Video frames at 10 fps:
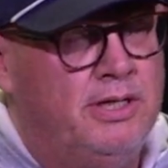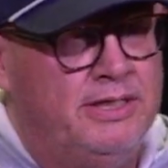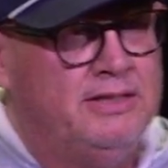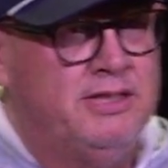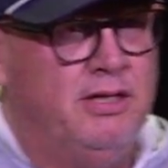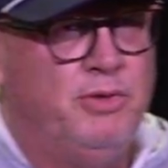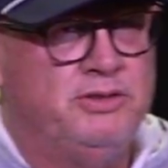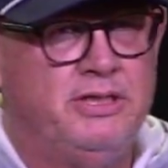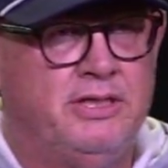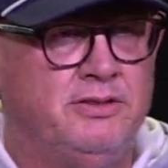And that's how
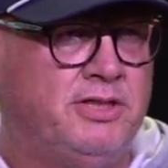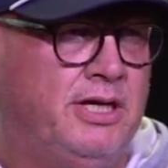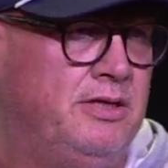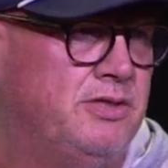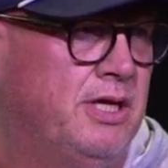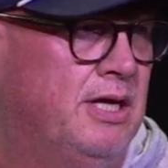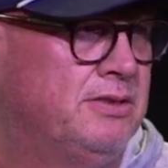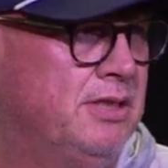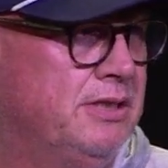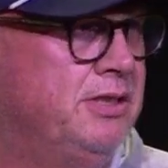much it can change,
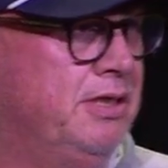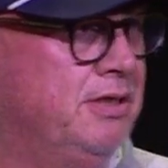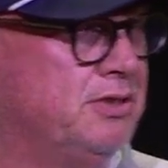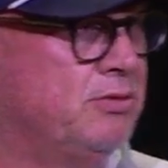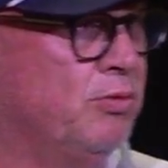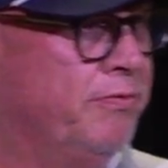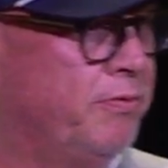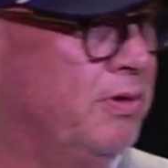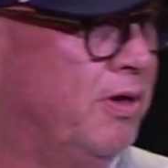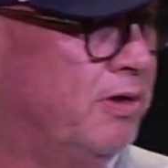guys. And I tell you that story
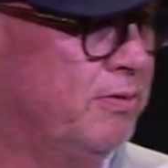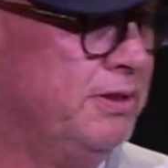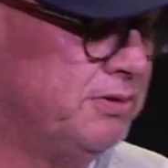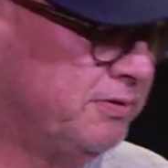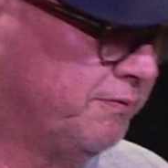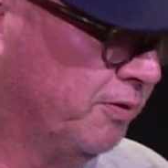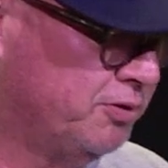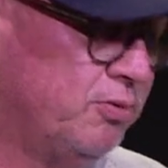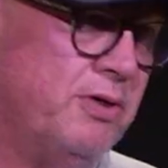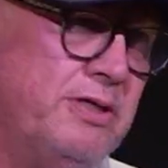for a lot of reasons.
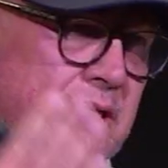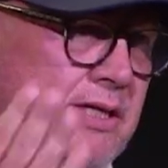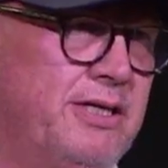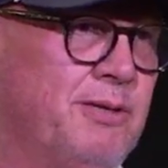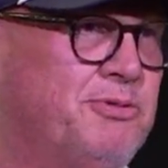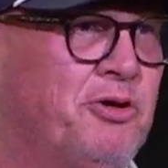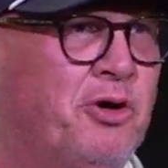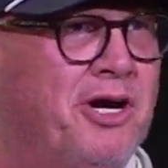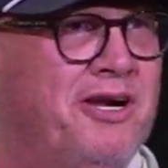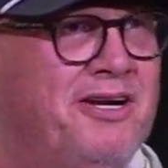First one is, Andy, I'm
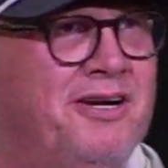sorry.